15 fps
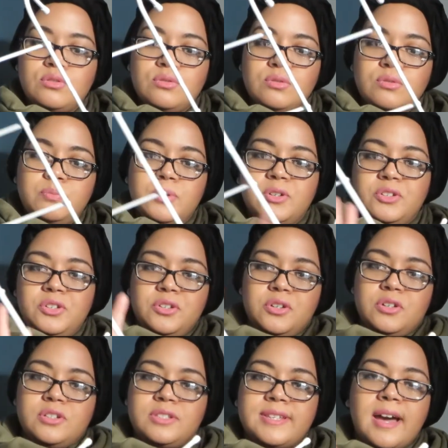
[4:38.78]
to put
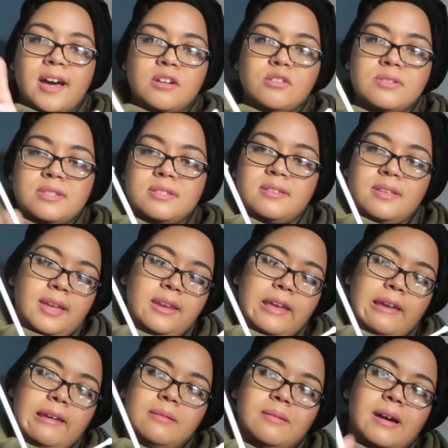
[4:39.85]
your towels in
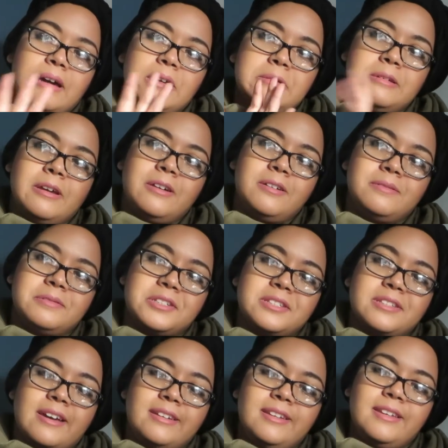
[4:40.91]
it, I don't know,
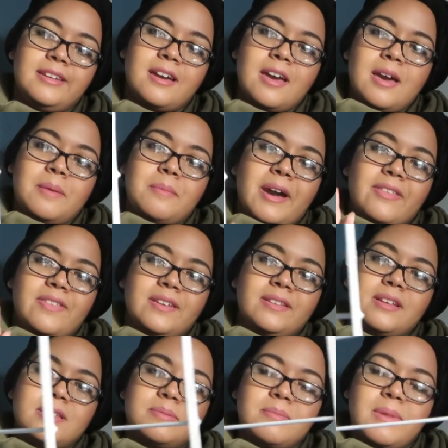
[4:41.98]
just idea. I think
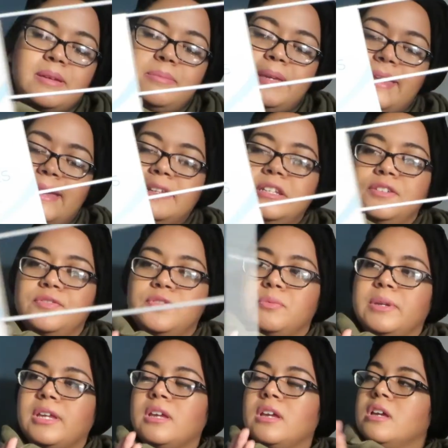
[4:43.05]
that might be handy for
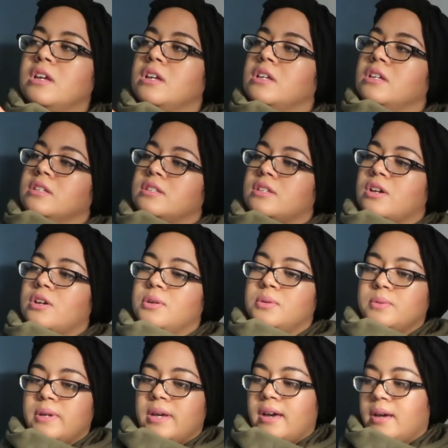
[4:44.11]
me.
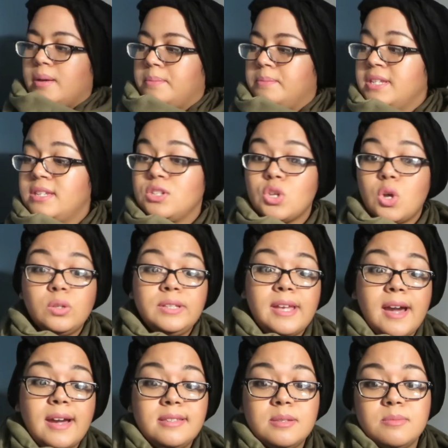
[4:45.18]
So this is all
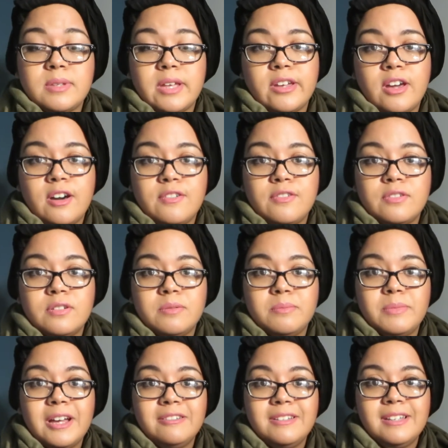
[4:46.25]
the items I got
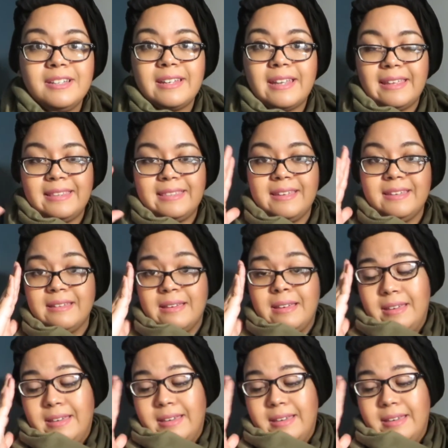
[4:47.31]
from Poundland, and I think